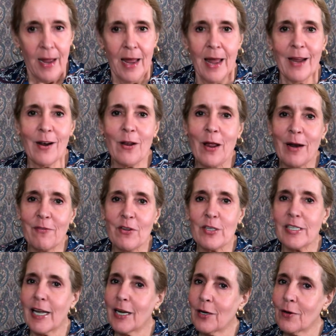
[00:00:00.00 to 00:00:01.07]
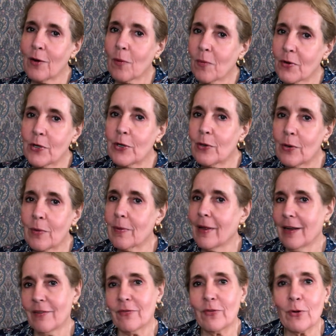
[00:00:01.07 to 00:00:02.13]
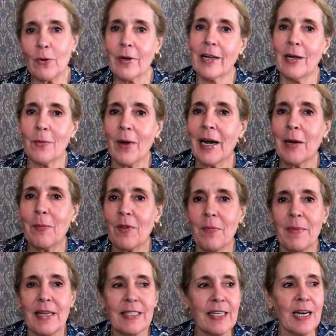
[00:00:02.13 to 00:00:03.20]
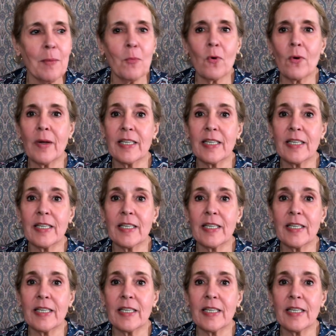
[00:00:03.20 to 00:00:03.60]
And a lot of you say, you don't do like full get ready with me's anymore.